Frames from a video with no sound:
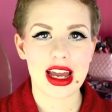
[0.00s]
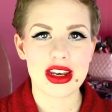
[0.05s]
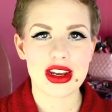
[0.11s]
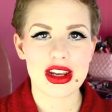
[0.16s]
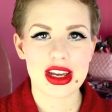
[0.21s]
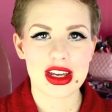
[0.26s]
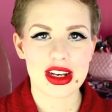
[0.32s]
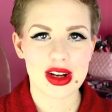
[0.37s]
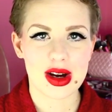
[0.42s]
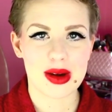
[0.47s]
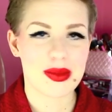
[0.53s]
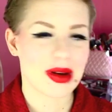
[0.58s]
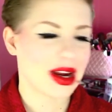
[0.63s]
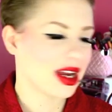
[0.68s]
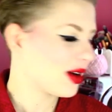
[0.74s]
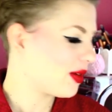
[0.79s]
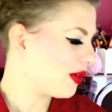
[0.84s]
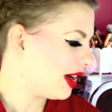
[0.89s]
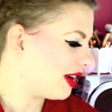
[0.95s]
And you cannot
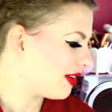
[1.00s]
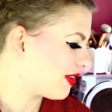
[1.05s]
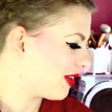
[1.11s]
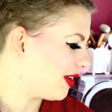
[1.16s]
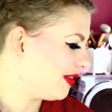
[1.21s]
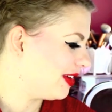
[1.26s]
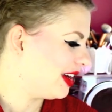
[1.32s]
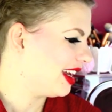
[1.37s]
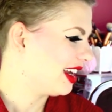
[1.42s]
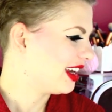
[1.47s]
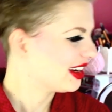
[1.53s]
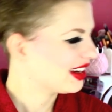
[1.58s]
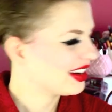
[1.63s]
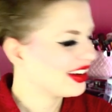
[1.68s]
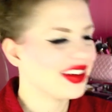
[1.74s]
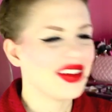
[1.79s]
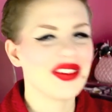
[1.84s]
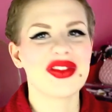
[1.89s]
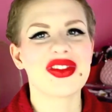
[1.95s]
break away from it.
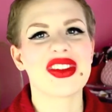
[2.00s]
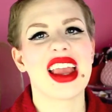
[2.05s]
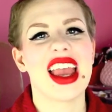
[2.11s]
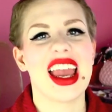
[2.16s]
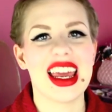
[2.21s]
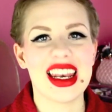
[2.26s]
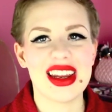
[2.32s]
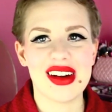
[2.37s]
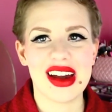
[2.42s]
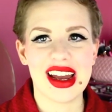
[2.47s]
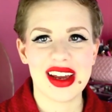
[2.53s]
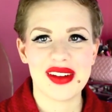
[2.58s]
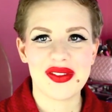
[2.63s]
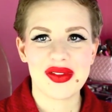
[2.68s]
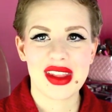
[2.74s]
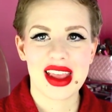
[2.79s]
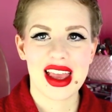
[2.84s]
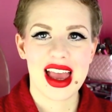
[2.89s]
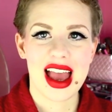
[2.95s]
Anyway,